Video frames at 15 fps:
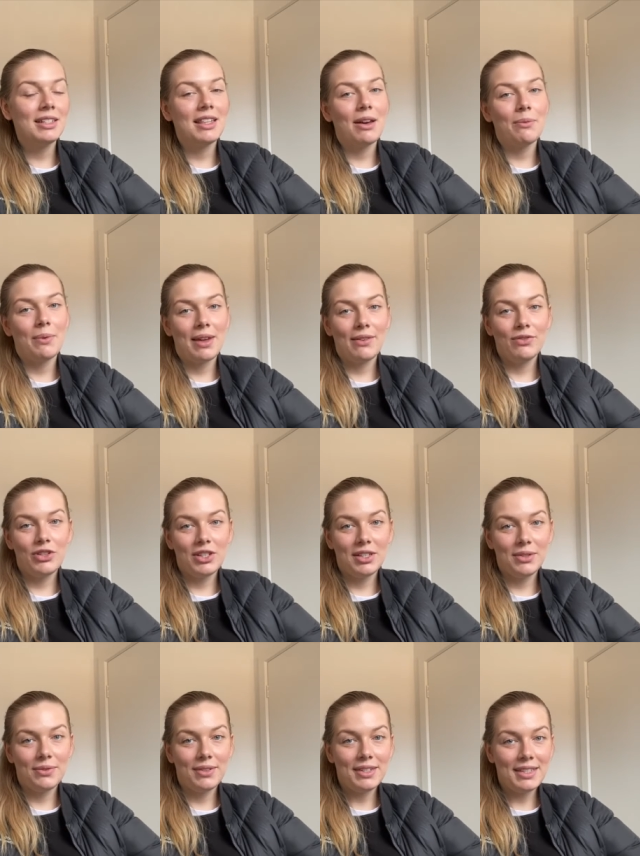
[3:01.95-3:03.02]
that we've
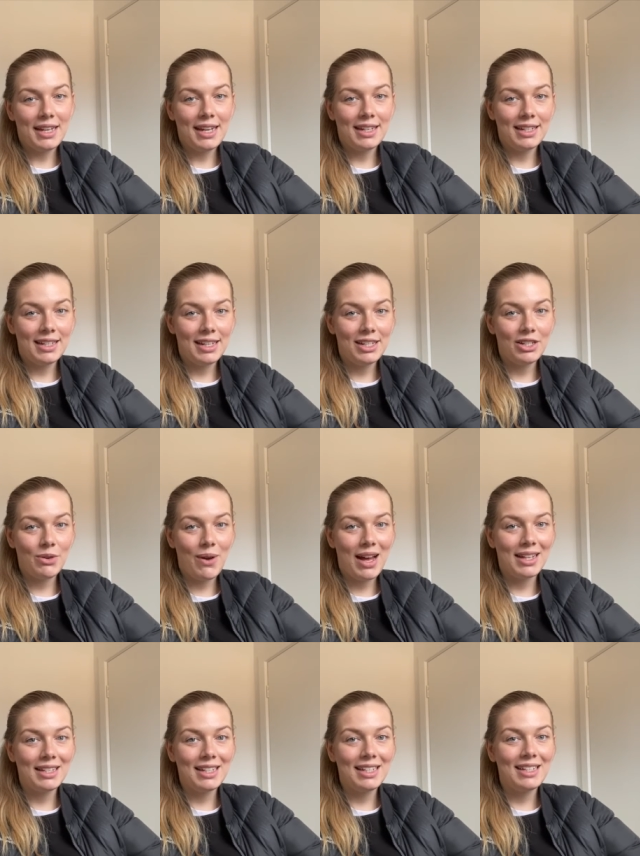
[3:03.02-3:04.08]
just receipted into our
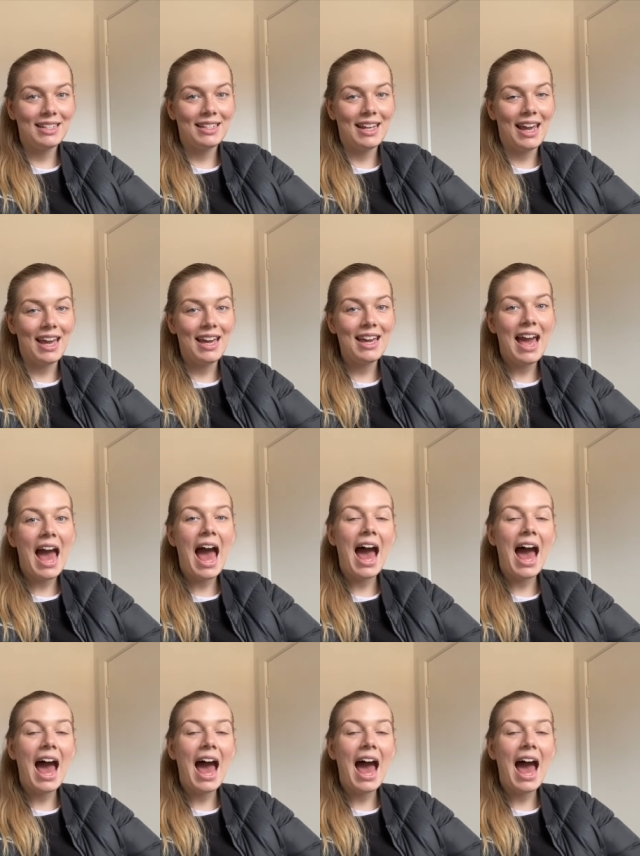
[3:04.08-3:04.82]
DC,